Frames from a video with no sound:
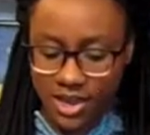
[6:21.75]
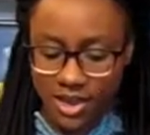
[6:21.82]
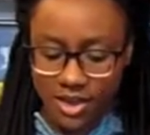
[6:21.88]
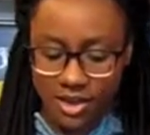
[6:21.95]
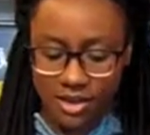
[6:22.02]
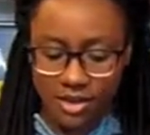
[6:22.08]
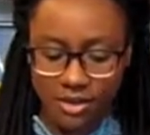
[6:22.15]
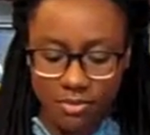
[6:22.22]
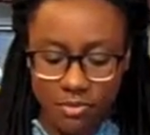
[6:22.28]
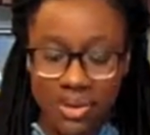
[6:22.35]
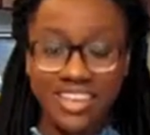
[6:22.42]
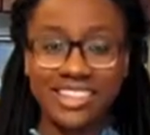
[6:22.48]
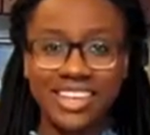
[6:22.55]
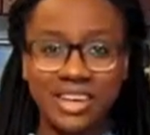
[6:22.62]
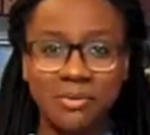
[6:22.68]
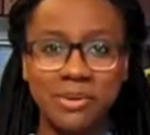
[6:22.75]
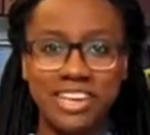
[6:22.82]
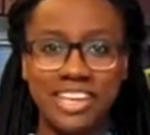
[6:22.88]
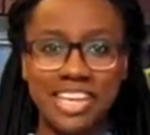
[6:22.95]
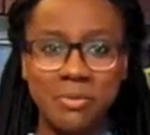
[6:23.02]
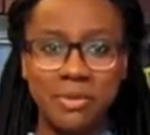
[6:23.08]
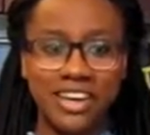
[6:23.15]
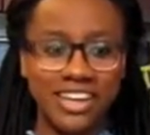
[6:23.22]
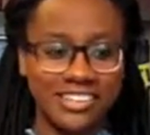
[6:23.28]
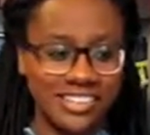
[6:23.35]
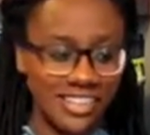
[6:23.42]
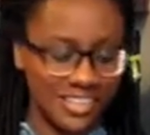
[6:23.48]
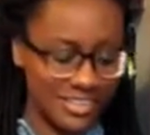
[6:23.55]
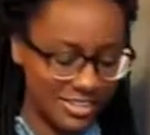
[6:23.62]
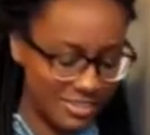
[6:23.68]
but I think I'm going to keep it
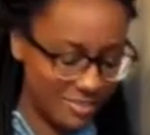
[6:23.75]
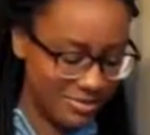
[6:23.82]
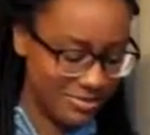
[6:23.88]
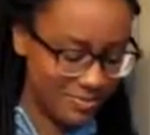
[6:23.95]
as is.